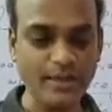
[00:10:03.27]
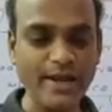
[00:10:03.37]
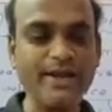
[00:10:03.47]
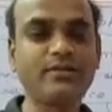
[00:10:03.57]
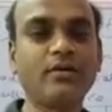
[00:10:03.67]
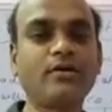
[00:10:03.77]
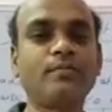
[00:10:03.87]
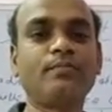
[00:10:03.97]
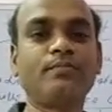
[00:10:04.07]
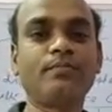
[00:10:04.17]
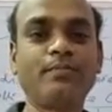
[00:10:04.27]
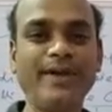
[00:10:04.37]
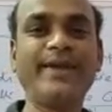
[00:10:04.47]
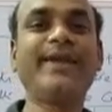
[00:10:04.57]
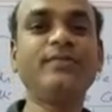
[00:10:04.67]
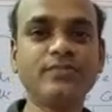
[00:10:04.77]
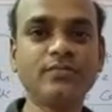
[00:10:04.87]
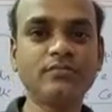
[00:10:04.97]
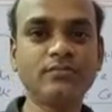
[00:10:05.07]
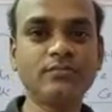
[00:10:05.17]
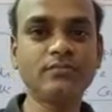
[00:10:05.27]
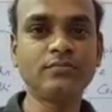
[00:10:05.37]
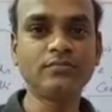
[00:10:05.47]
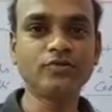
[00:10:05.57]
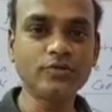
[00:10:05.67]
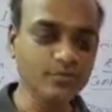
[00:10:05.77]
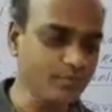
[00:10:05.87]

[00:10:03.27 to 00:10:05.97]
add the pen drive. So